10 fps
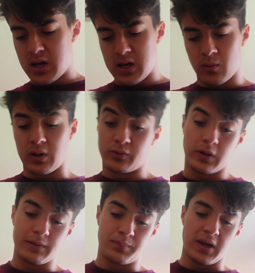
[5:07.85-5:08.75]
Uh, well,
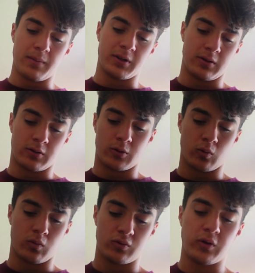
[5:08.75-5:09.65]
twelve p m and
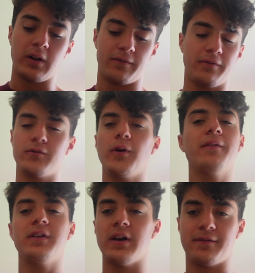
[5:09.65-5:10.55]
or twelve,
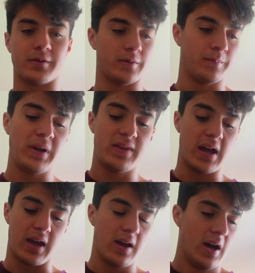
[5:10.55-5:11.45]
twelve in the afternoon,
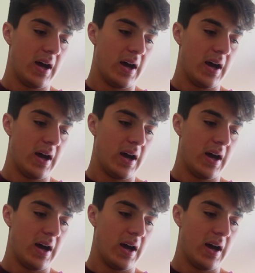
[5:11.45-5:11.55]
midday,